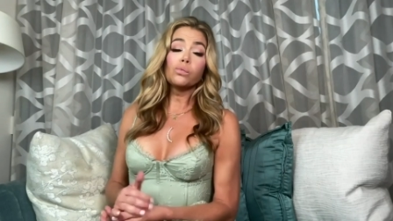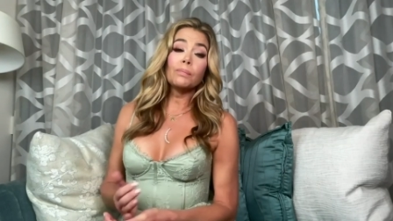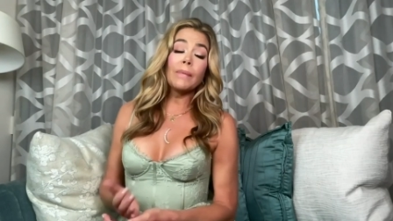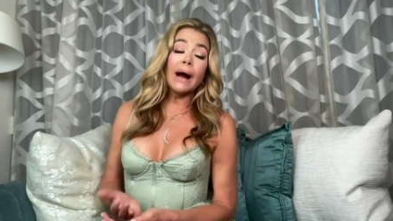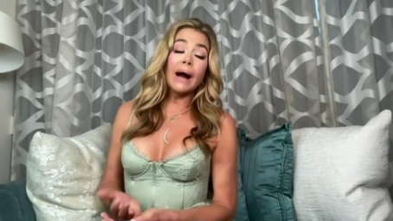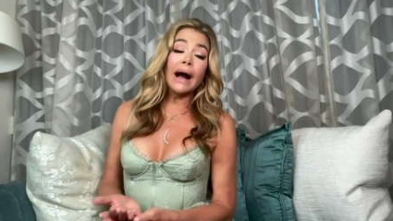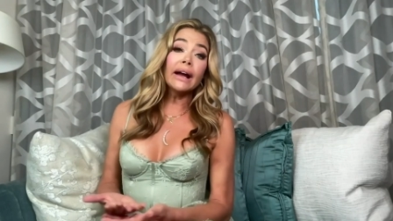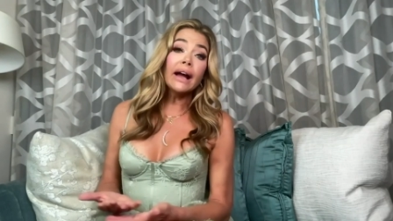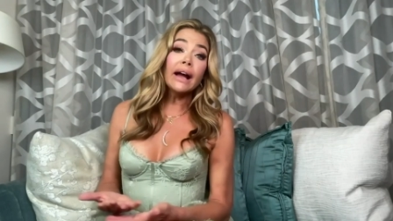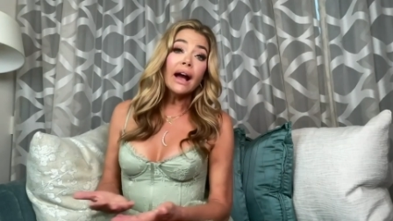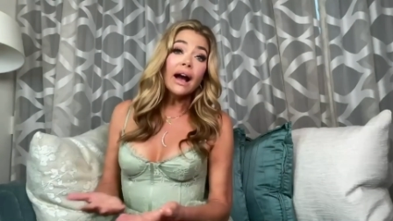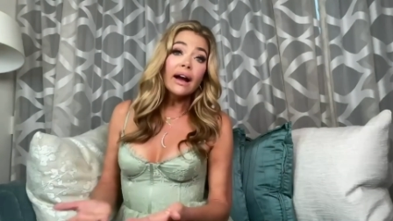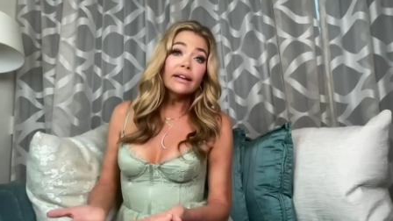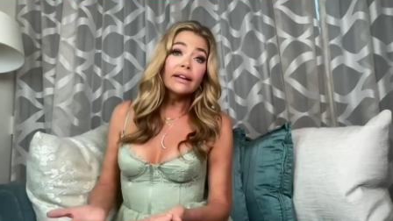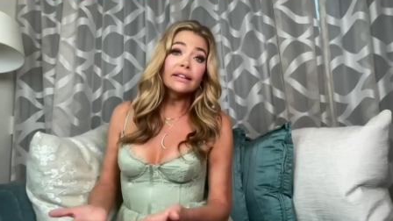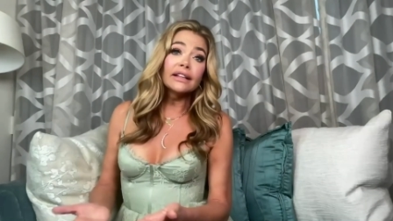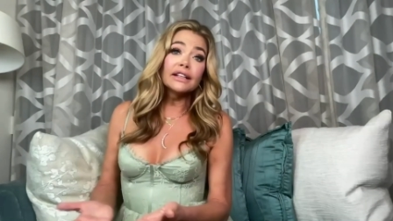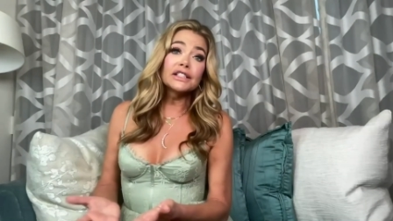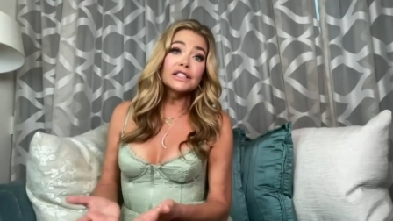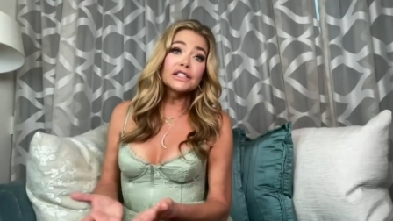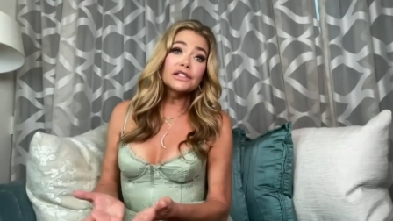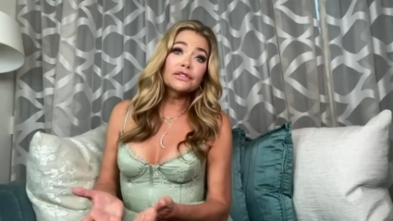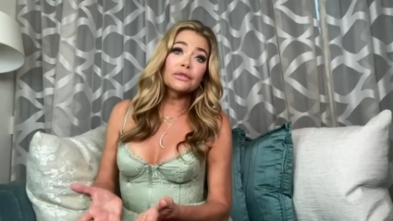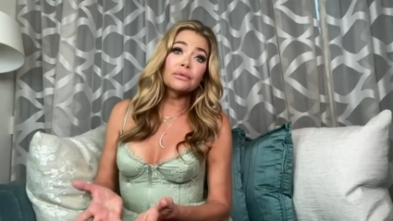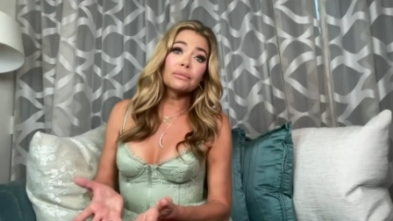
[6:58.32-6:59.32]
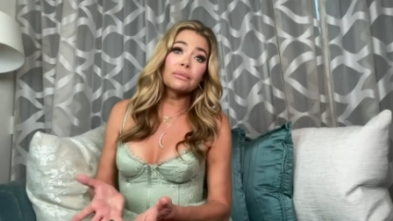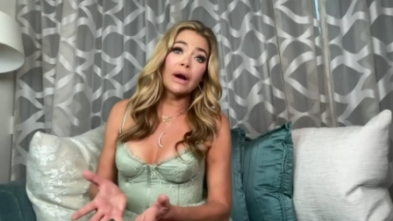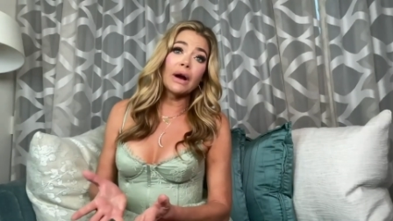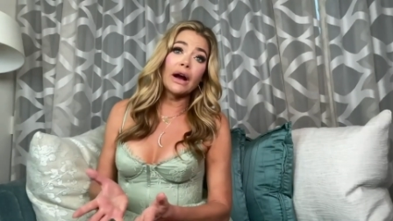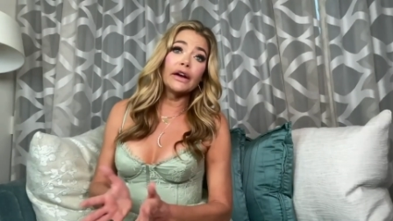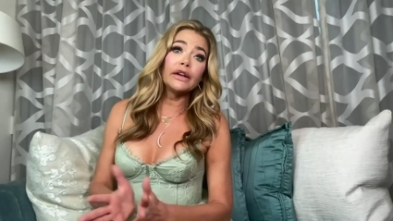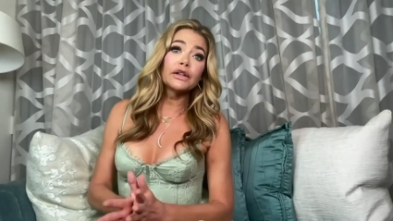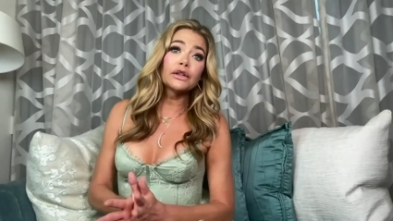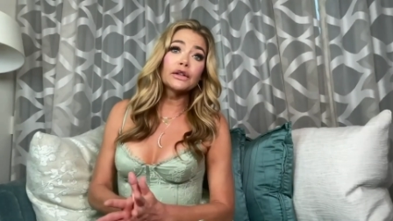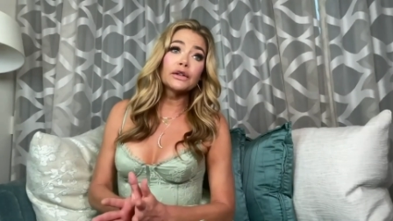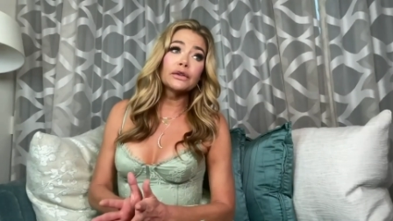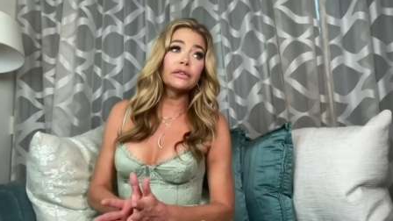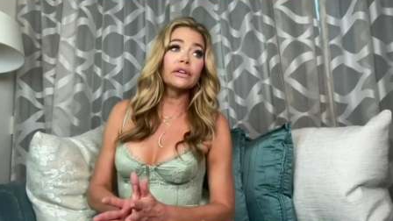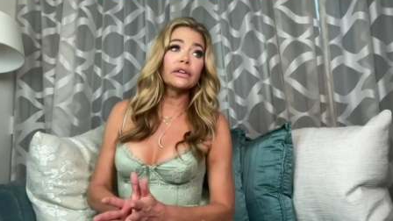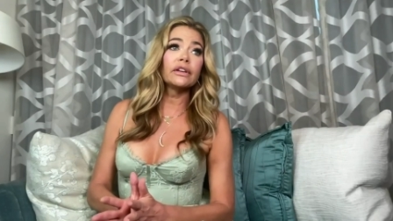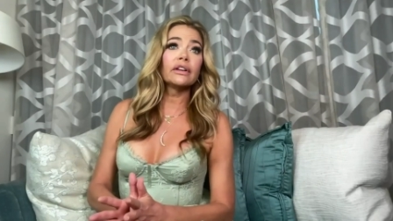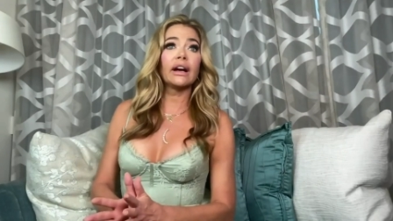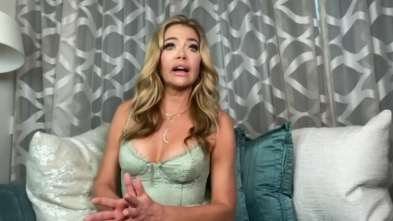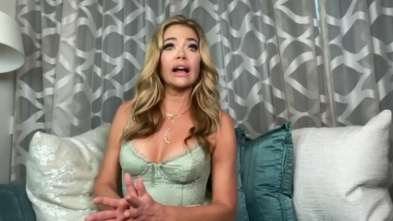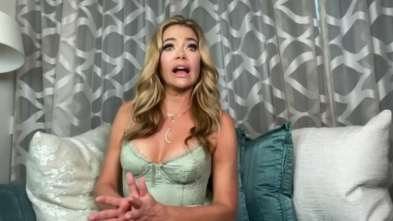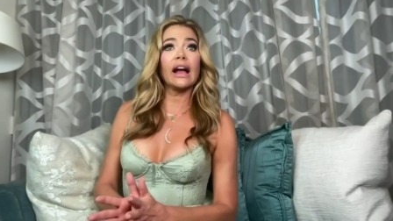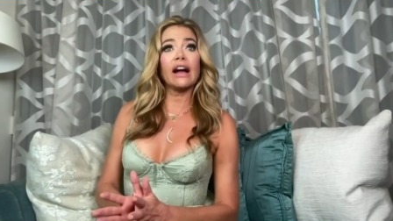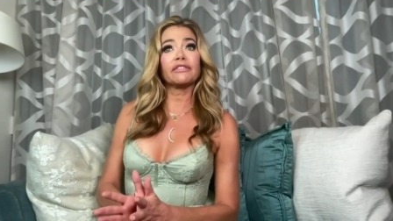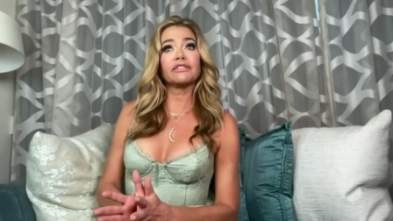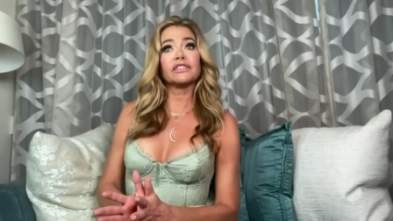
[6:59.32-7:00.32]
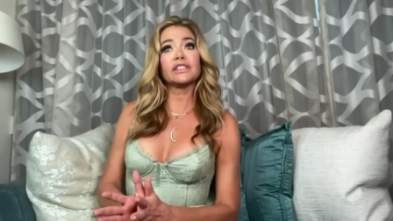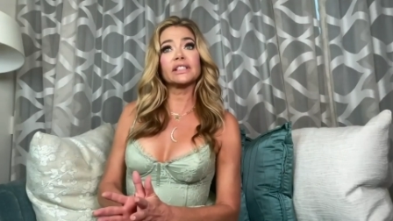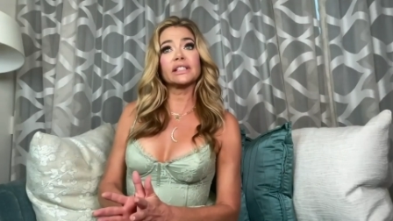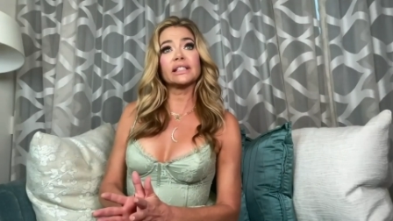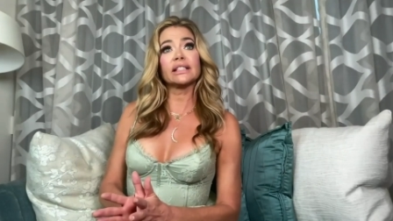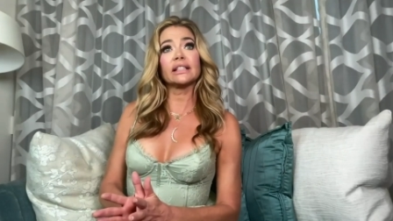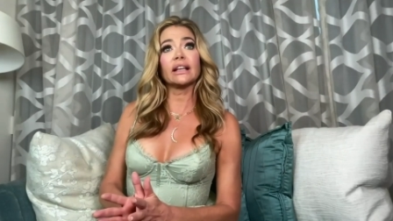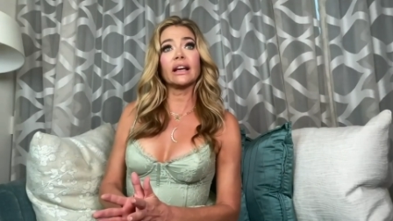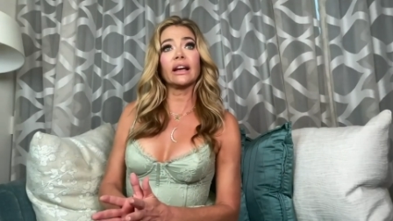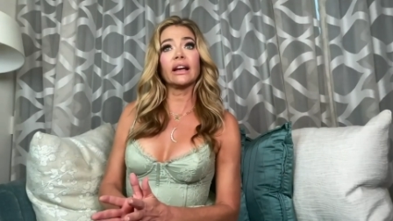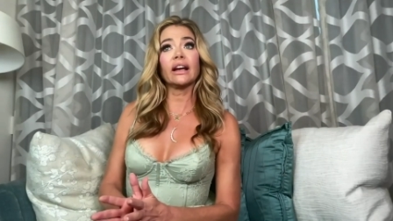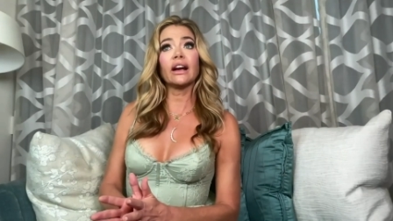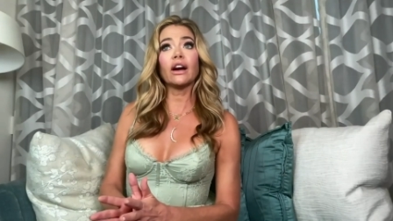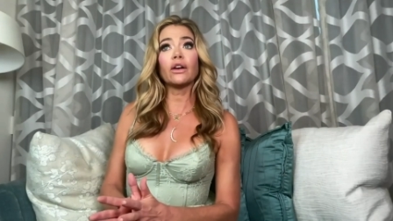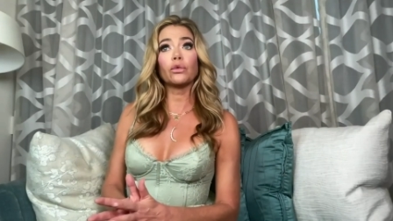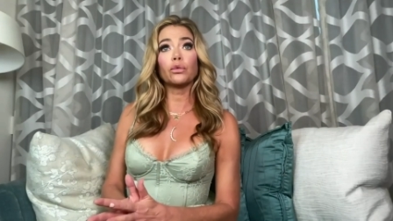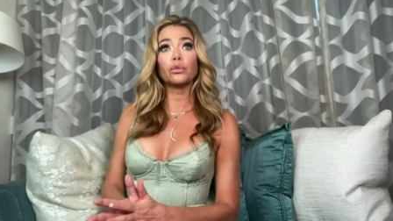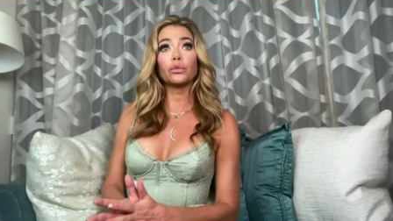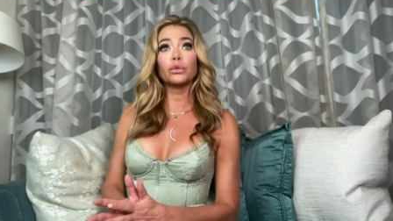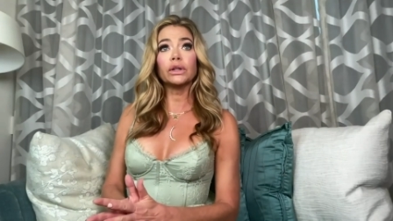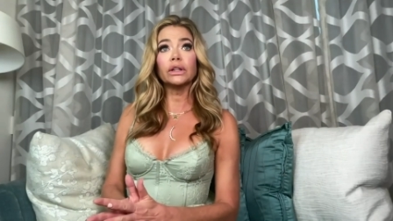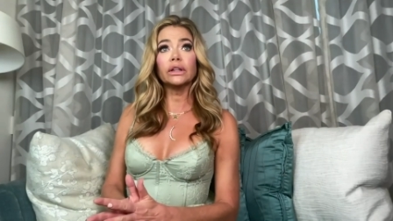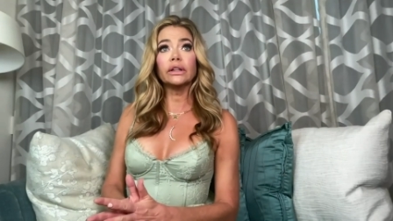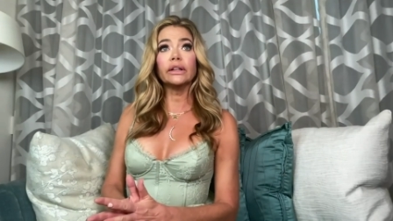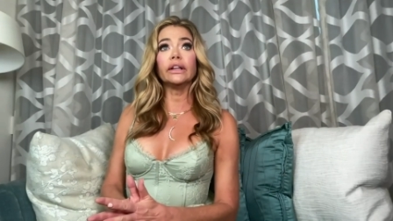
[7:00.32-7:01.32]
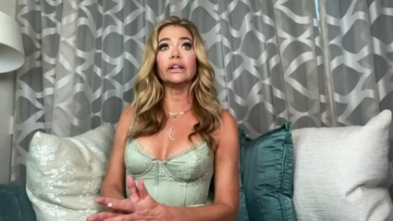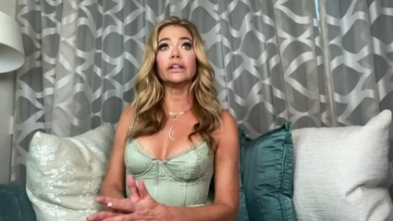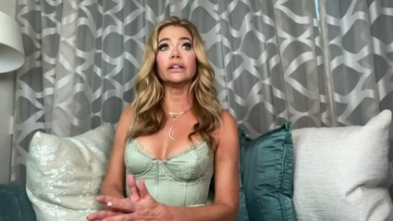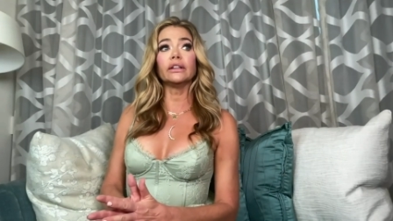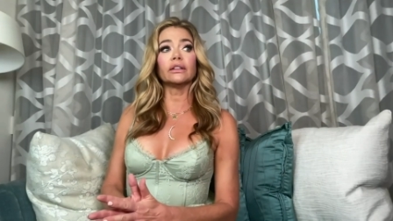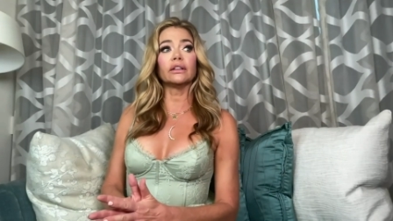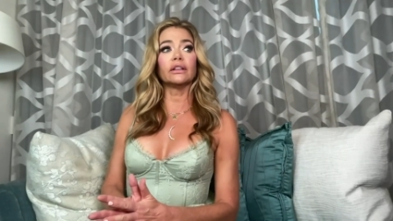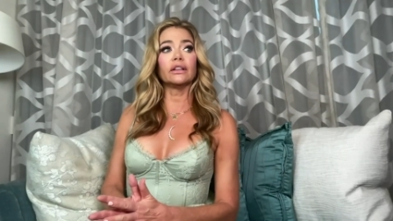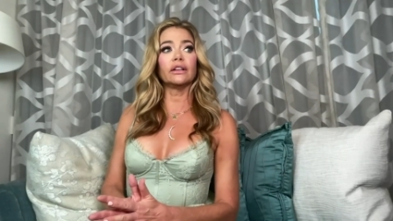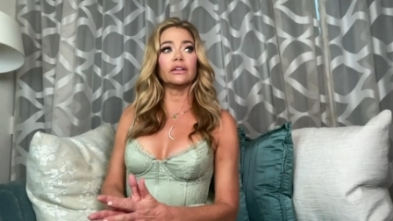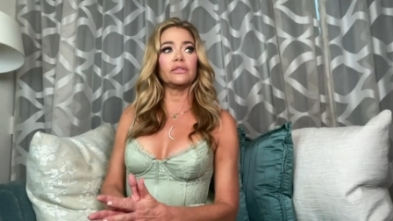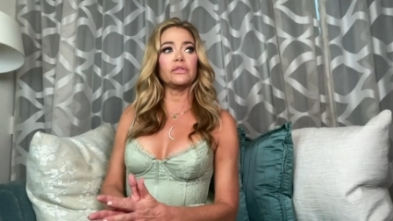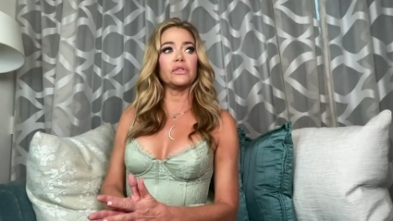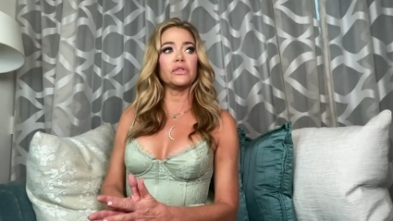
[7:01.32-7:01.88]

My highlights from my career, I have to say, are really